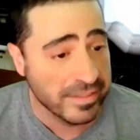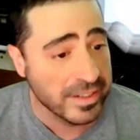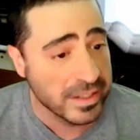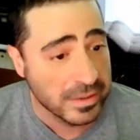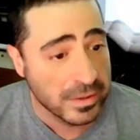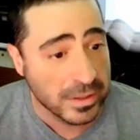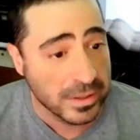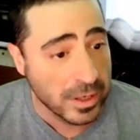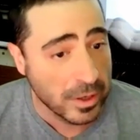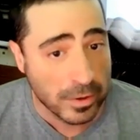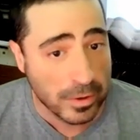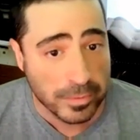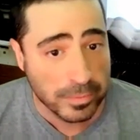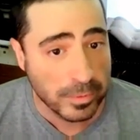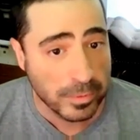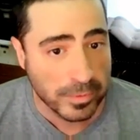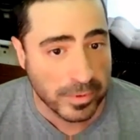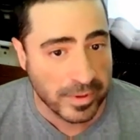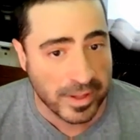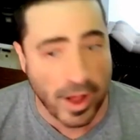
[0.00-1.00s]
And
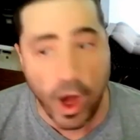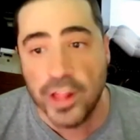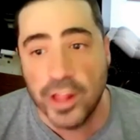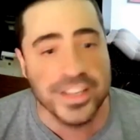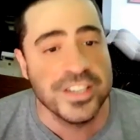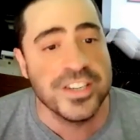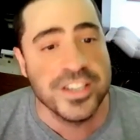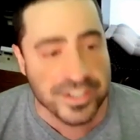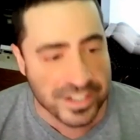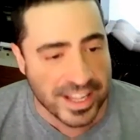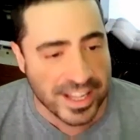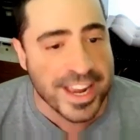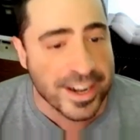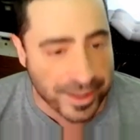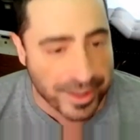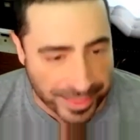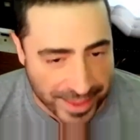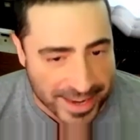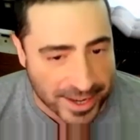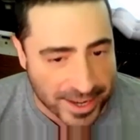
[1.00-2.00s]
all these years later,
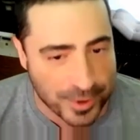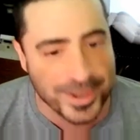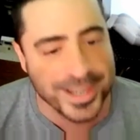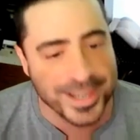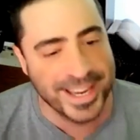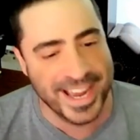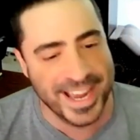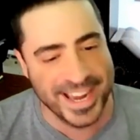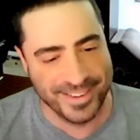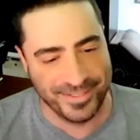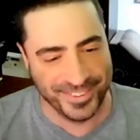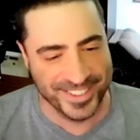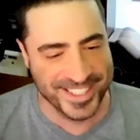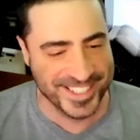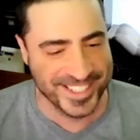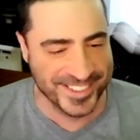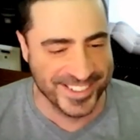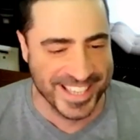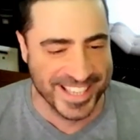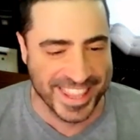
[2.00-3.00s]
thank you again for
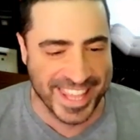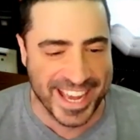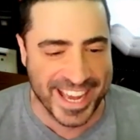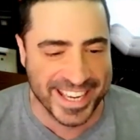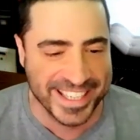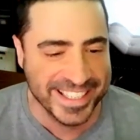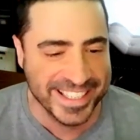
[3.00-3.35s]
doing that.